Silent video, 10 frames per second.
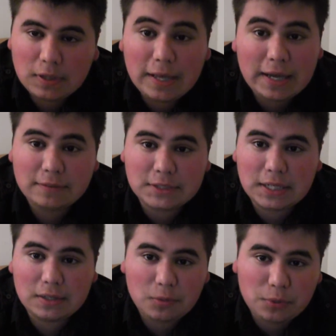like I've
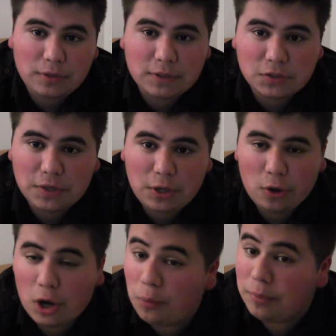said in the previous
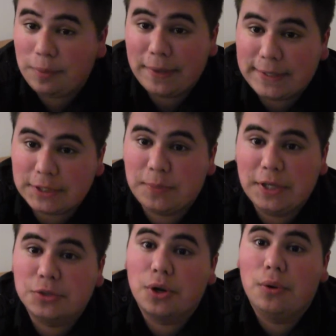video, help me make this
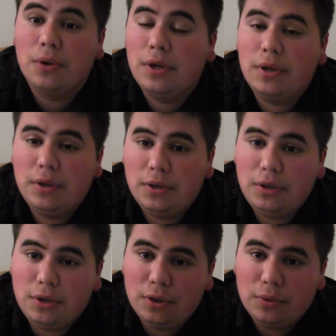page grow.
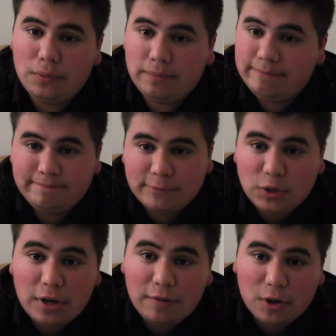You
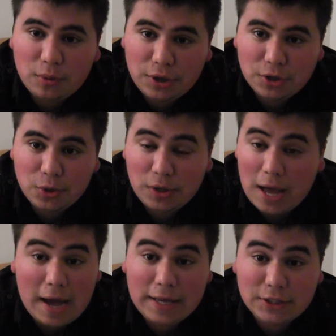never know what you're
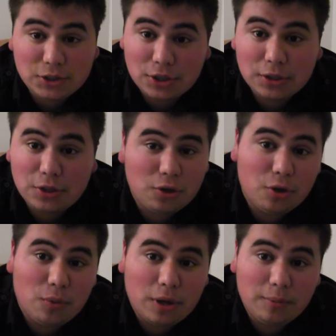doing. I certainly don't
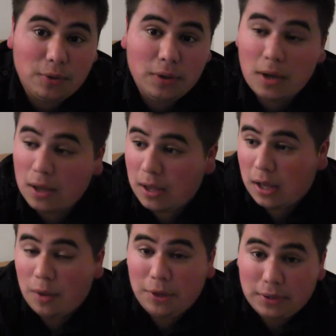know what I'm doing.
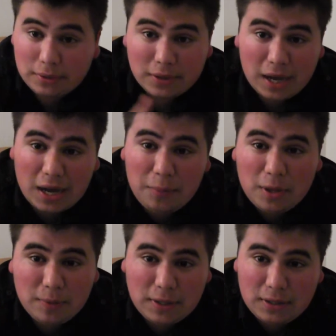I mean, I
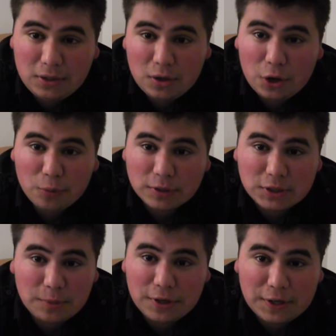may be, helping
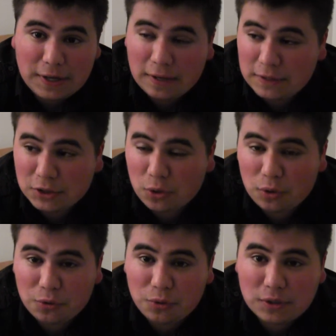some other kid out that's
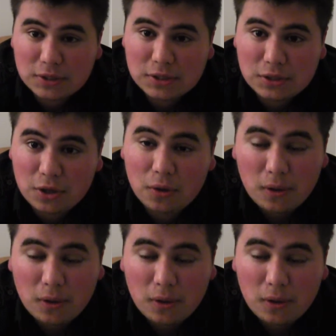going through this,